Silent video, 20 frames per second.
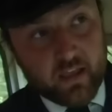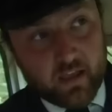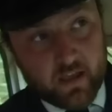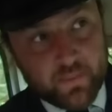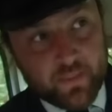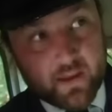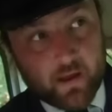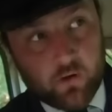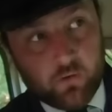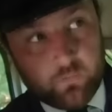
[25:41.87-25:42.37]

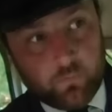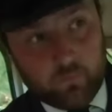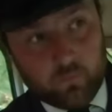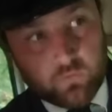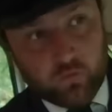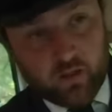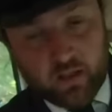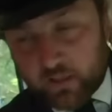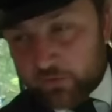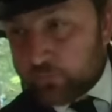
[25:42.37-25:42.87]
And now,
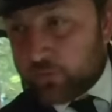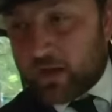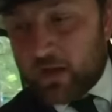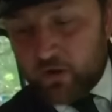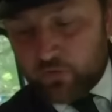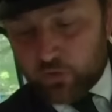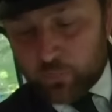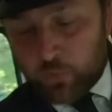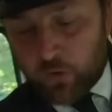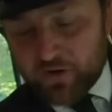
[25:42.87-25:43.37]
as we
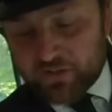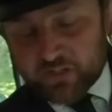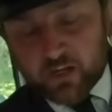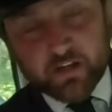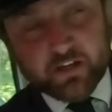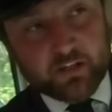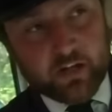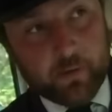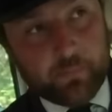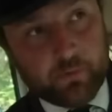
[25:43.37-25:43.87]
clear the points,
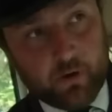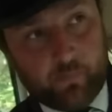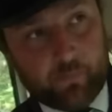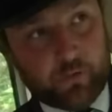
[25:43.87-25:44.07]
I can open